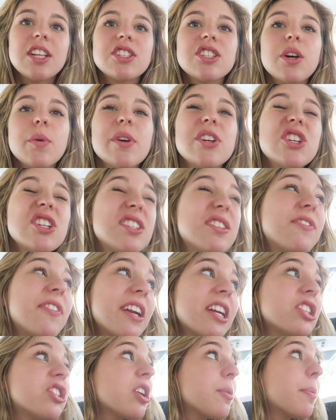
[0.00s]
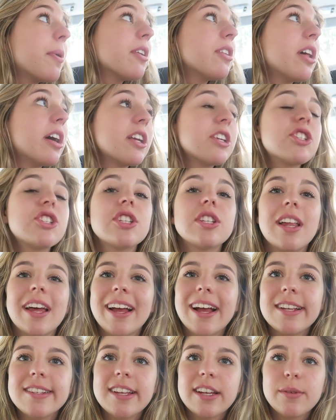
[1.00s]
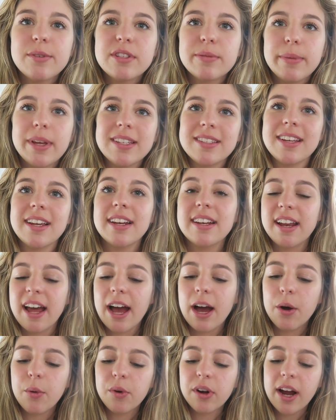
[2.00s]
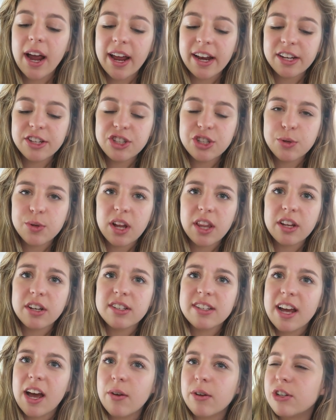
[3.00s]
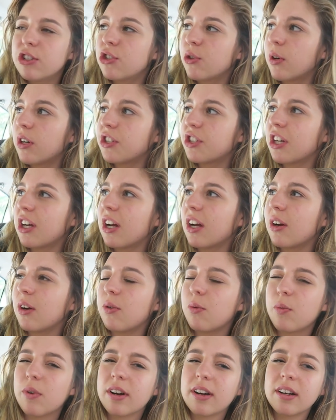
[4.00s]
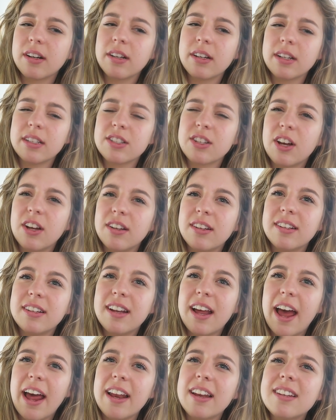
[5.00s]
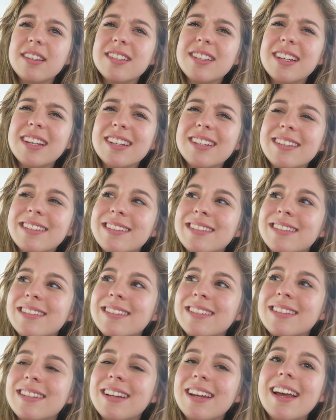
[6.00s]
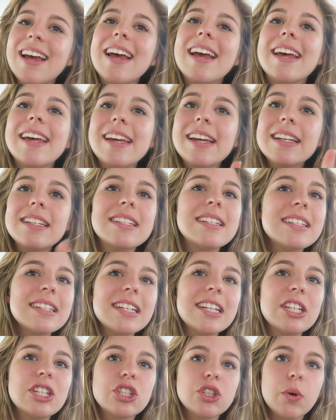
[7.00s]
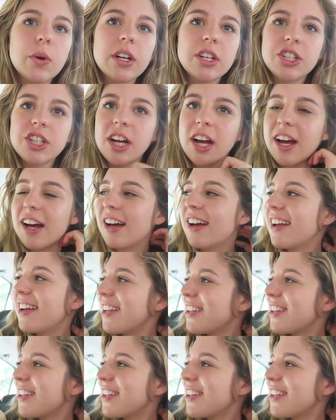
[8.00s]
So we just finished up our lunch. Like I said, it was amazing. Now we're headed to another town in Georgia where it's called Eatonton? Eatonton. Eatonton, Georgia.